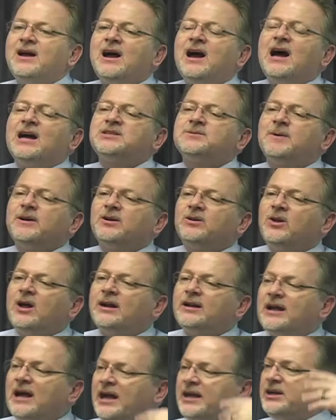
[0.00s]
I
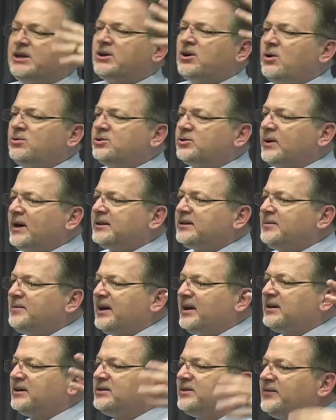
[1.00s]
co-direct the
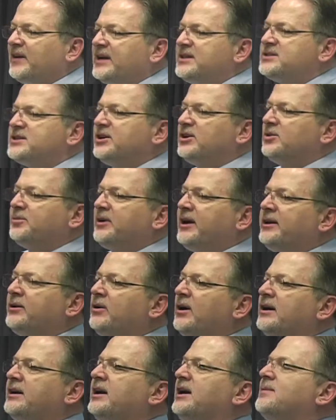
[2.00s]
medical device incubator
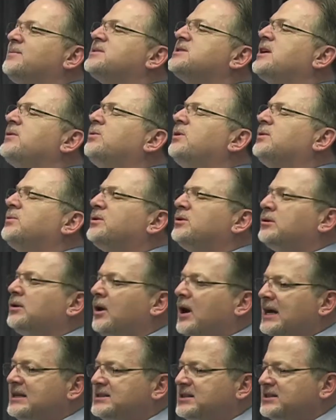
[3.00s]
on campus. I work with
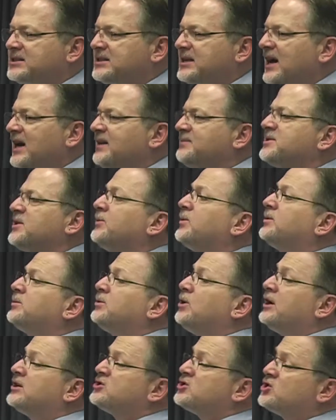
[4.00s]
lots of startups. I work with
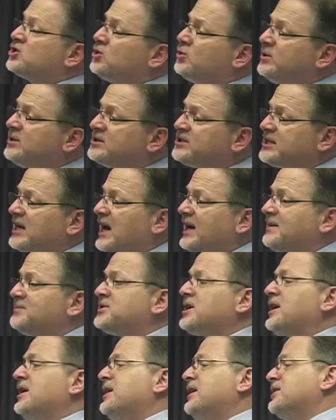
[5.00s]
a lot of student
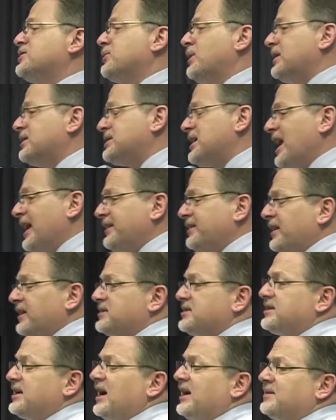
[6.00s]
startups as well as high-tech
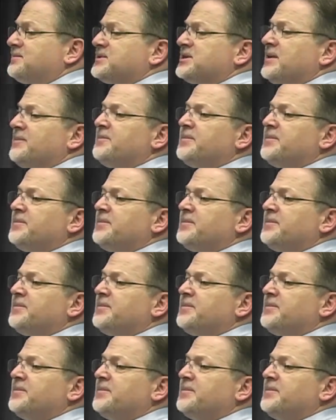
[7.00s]
startups.